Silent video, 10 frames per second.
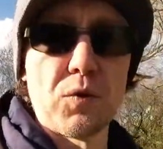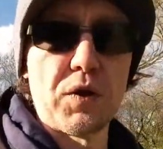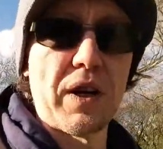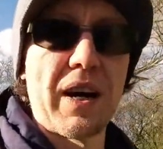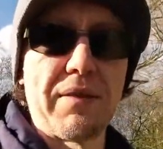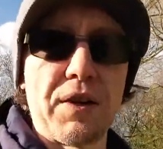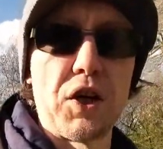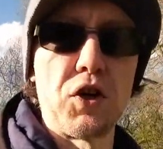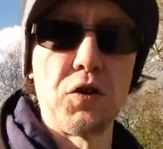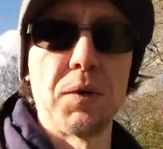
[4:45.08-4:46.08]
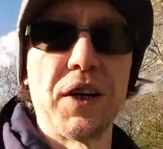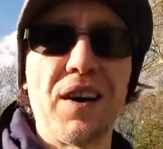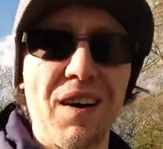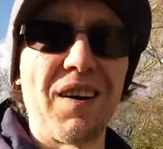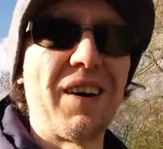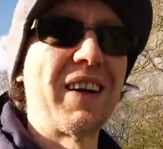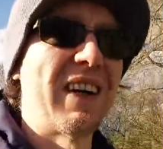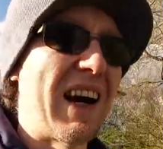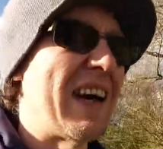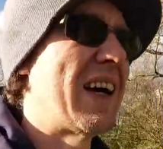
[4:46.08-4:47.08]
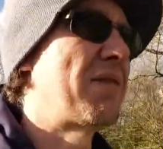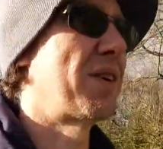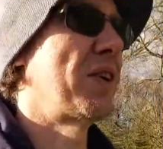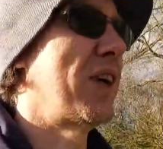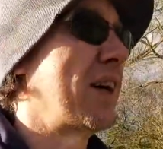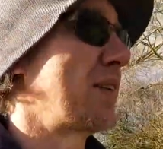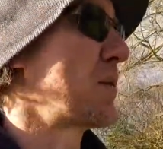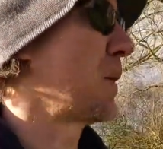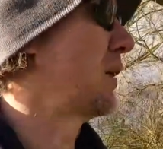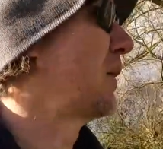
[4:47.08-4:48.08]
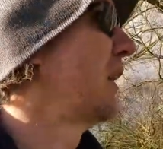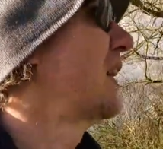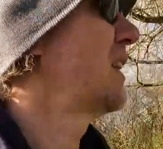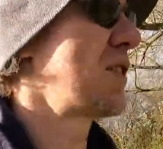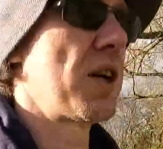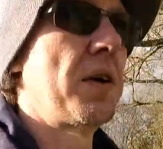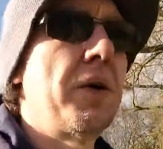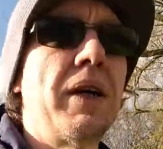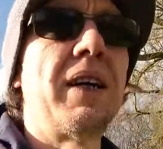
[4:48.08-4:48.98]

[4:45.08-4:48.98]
also have human eye AF on there as well, so